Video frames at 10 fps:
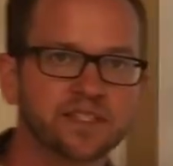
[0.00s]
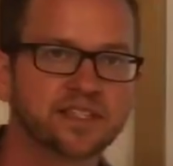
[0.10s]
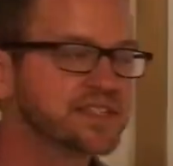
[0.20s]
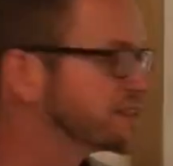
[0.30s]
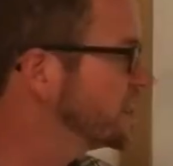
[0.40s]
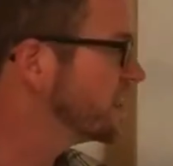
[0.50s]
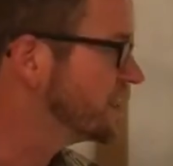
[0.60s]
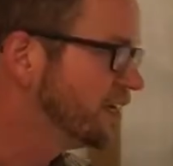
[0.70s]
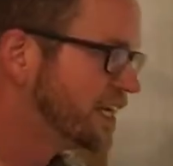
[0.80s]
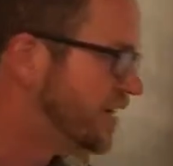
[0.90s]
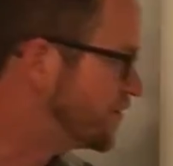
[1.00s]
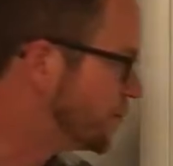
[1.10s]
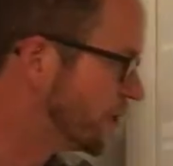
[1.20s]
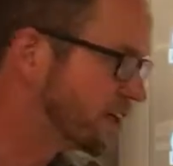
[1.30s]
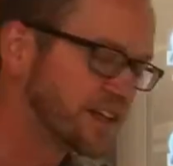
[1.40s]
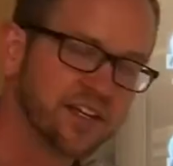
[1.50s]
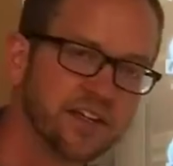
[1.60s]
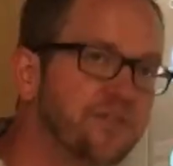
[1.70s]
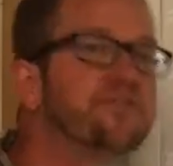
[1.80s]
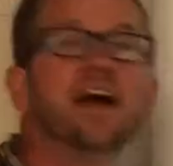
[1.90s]
This is, if you want it
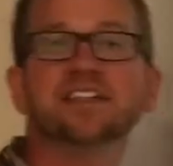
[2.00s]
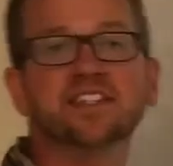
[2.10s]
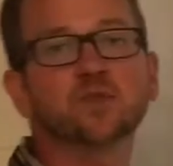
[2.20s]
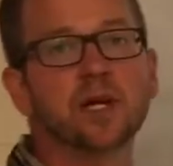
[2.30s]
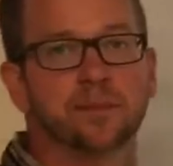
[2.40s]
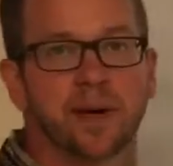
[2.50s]
the fastest way